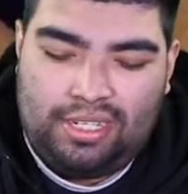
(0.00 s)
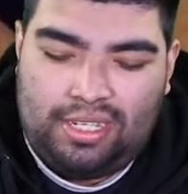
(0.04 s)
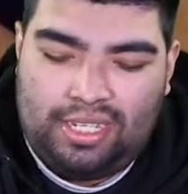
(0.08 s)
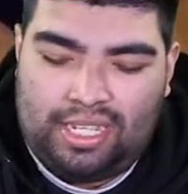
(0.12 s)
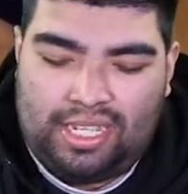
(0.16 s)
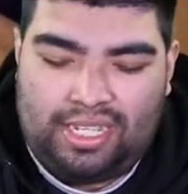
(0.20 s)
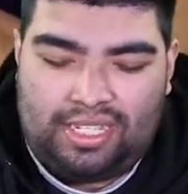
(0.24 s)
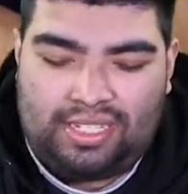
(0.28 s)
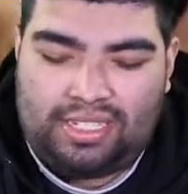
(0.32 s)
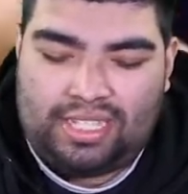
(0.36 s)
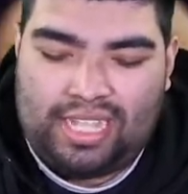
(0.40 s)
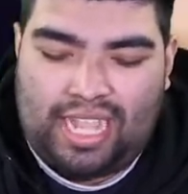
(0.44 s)

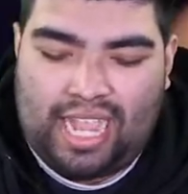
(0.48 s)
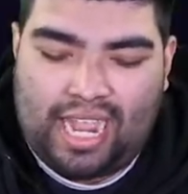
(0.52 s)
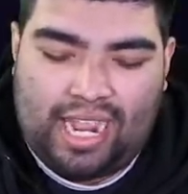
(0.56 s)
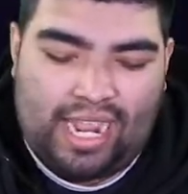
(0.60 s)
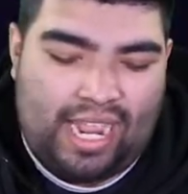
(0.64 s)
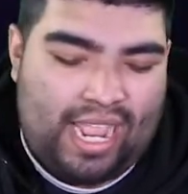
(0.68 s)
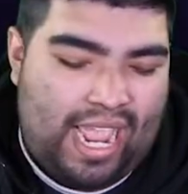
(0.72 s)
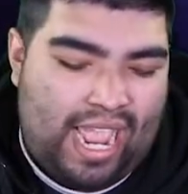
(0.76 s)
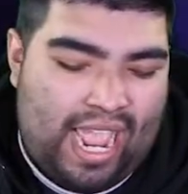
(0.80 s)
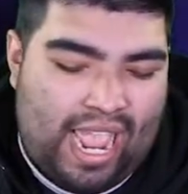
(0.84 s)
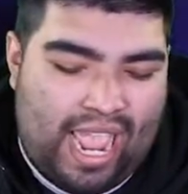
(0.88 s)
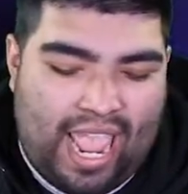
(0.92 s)
He's
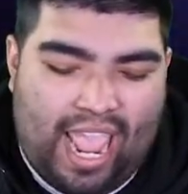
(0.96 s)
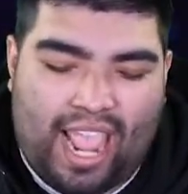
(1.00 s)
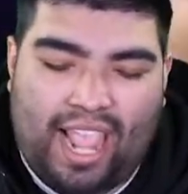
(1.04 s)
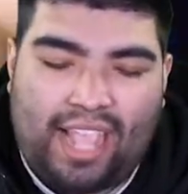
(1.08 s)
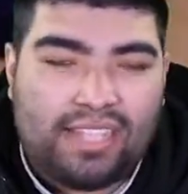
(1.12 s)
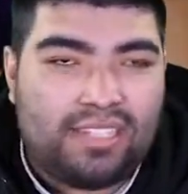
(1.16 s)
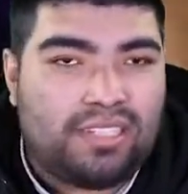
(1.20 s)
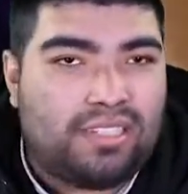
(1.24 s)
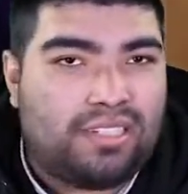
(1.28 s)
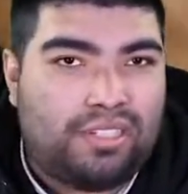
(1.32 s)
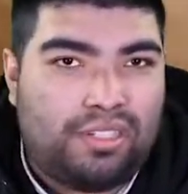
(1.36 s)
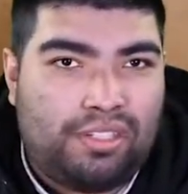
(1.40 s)
not
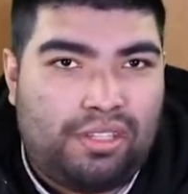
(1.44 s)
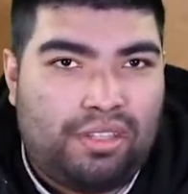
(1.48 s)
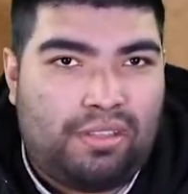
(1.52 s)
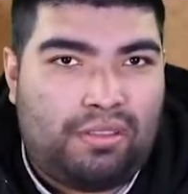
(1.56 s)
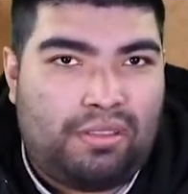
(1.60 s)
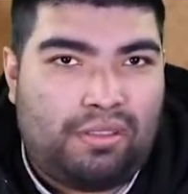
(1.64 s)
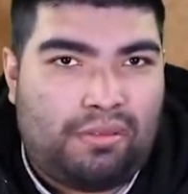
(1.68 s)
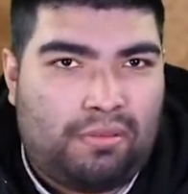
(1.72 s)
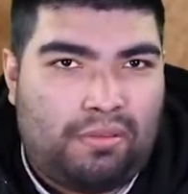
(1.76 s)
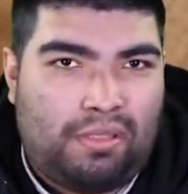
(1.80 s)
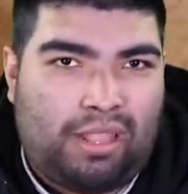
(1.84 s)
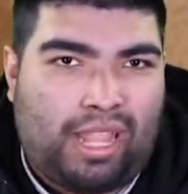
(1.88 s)
as
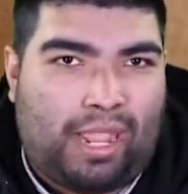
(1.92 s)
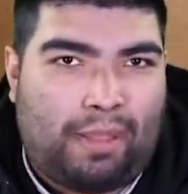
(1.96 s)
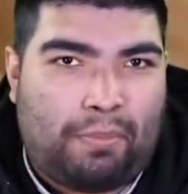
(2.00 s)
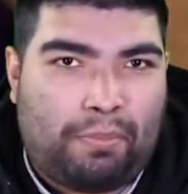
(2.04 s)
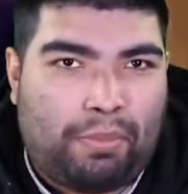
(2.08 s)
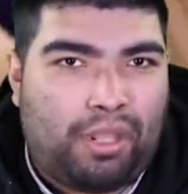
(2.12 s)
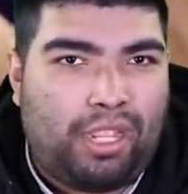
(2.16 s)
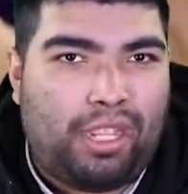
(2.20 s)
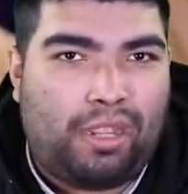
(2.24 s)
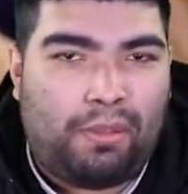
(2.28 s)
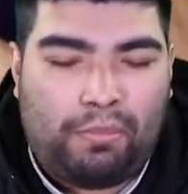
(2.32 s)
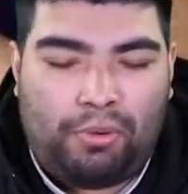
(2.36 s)
like
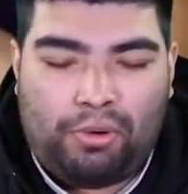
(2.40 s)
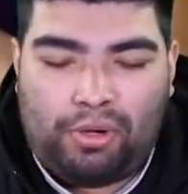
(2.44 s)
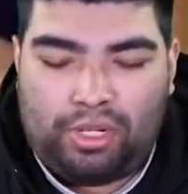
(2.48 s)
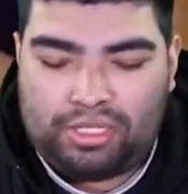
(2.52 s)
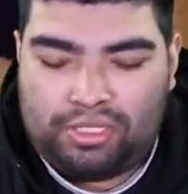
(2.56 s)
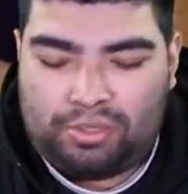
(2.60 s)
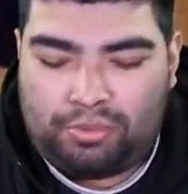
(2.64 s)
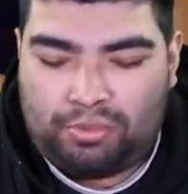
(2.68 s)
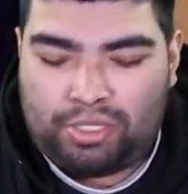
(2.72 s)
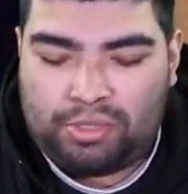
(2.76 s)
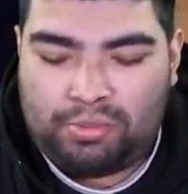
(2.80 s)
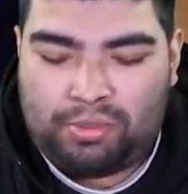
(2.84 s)
playable
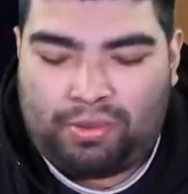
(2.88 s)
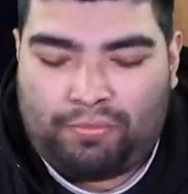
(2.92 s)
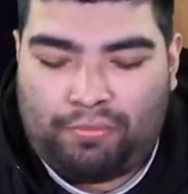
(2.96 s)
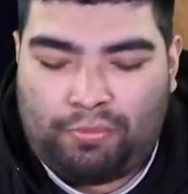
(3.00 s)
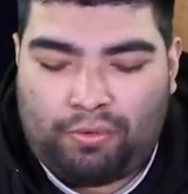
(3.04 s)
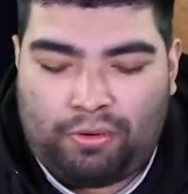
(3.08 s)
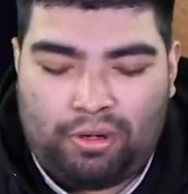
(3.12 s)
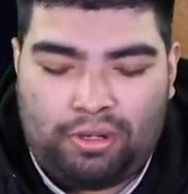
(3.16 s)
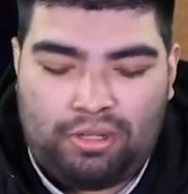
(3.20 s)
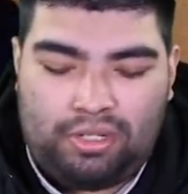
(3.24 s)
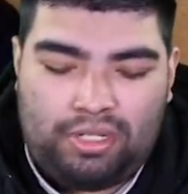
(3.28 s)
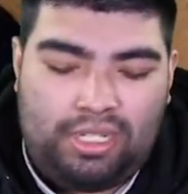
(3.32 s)
as he was
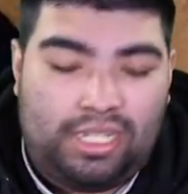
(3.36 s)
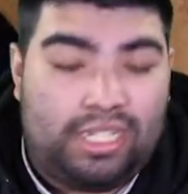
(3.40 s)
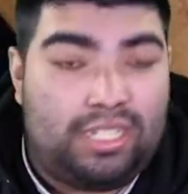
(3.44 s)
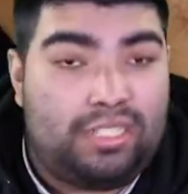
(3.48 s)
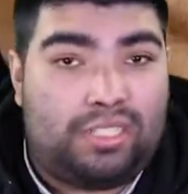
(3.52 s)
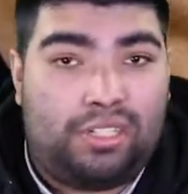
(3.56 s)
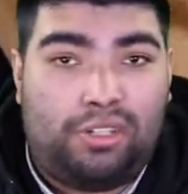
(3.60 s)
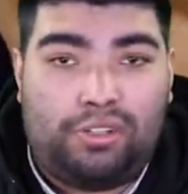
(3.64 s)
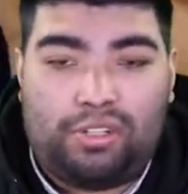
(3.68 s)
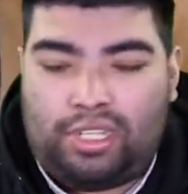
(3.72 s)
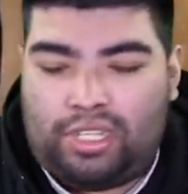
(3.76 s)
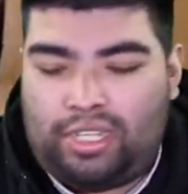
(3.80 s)
before. He's
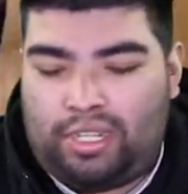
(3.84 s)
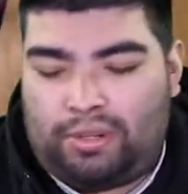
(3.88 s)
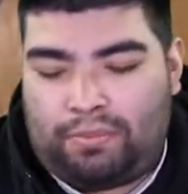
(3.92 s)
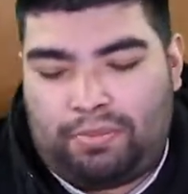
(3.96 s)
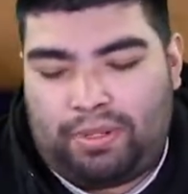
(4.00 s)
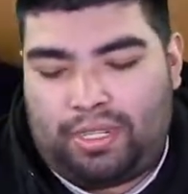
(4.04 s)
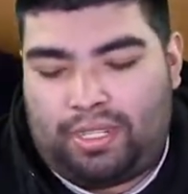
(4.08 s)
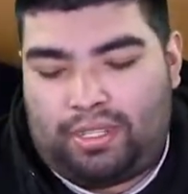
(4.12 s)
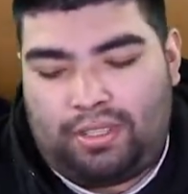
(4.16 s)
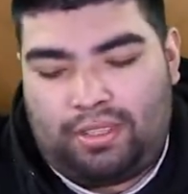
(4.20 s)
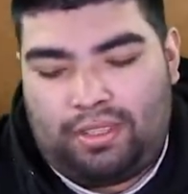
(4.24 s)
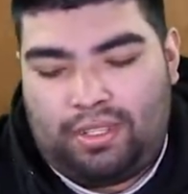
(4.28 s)
still good,
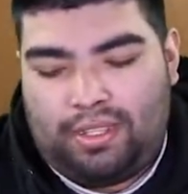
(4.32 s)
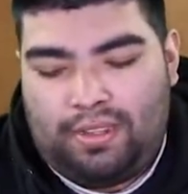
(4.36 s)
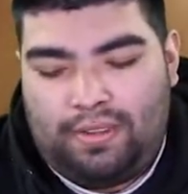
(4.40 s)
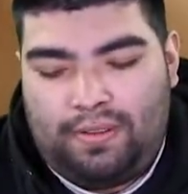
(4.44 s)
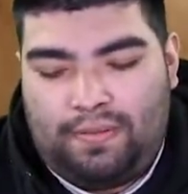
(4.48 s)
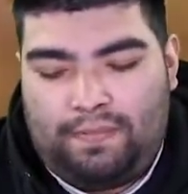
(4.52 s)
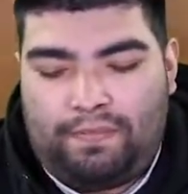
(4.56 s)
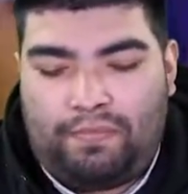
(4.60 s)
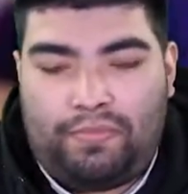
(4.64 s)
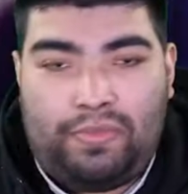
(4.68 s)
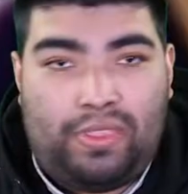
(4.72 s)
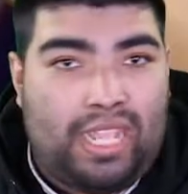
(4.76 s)
but
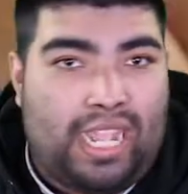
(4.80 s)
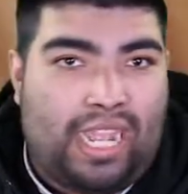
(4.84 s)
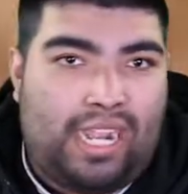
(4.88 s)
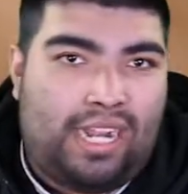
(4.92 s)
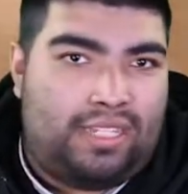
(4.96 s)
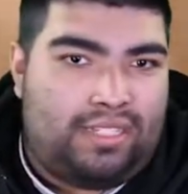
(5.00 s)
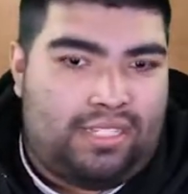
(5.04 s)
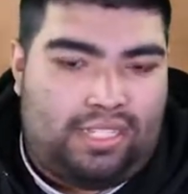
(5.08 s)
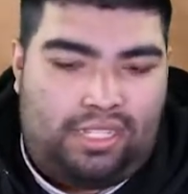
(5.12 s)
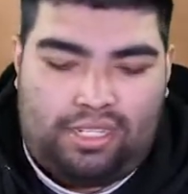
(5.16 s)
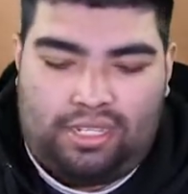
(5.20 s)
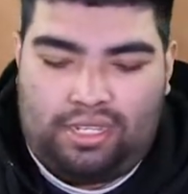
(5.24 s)
not
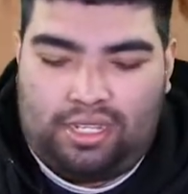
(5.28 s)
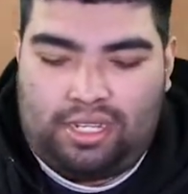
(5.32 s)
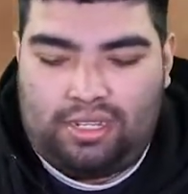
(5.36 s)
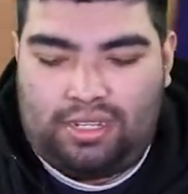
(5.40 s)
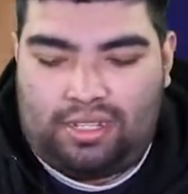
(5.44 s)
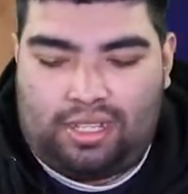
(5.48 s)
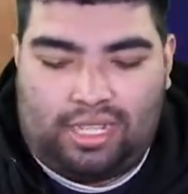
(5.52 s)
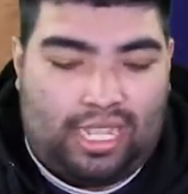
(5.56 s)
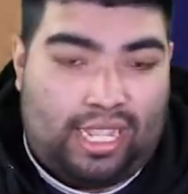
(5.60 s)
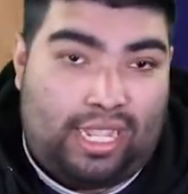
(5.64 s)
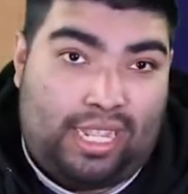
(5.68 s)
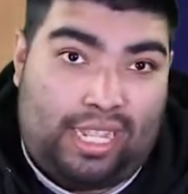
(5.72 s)
as
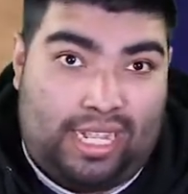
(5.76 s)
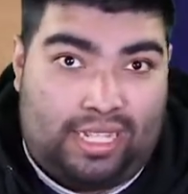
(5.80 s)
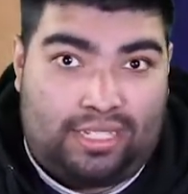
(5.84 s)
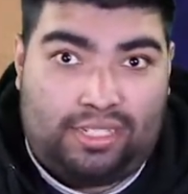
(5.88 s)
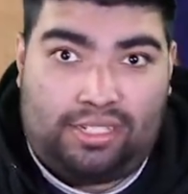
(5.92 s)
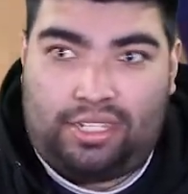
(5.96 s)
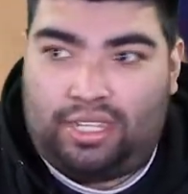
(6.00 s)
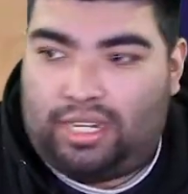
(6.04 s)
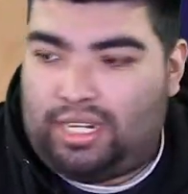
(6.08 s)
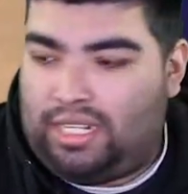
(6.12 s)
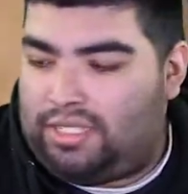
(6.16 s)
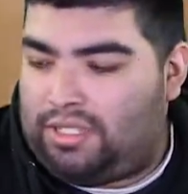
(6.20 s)

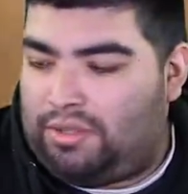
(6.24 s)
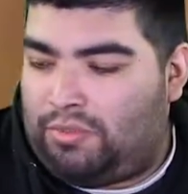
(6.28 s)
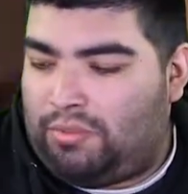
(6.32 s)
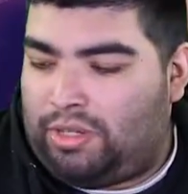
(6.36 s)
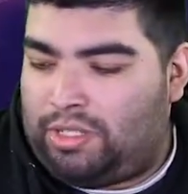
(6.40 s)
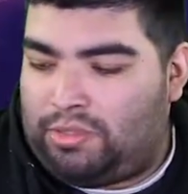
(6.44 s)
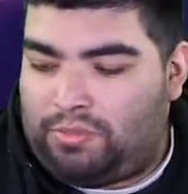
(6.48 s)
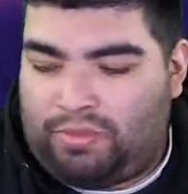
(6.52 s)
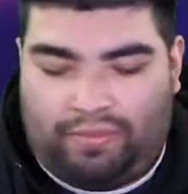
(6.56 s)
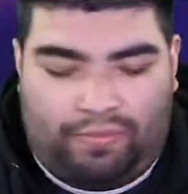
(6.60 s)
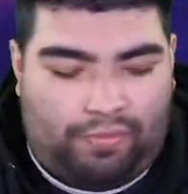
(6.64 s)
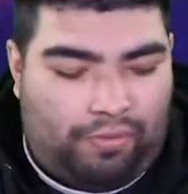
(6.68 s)
good as he
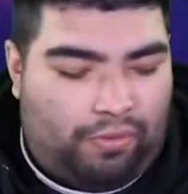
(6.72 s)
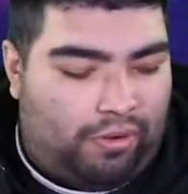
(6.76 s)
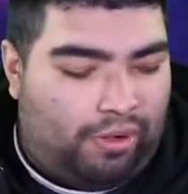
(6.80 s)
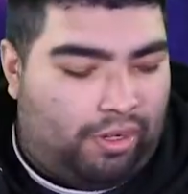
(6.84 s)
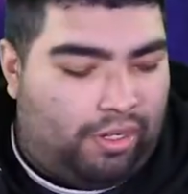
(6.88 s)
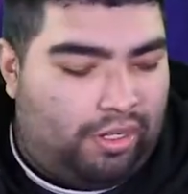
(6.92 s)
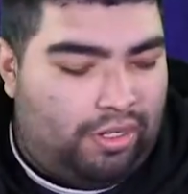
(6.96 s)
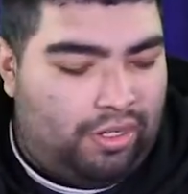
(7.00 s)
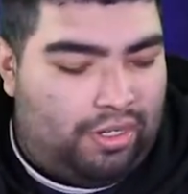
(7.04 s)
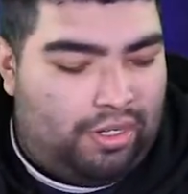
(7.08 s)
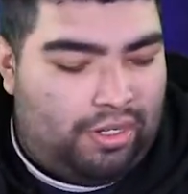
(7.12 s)
was before.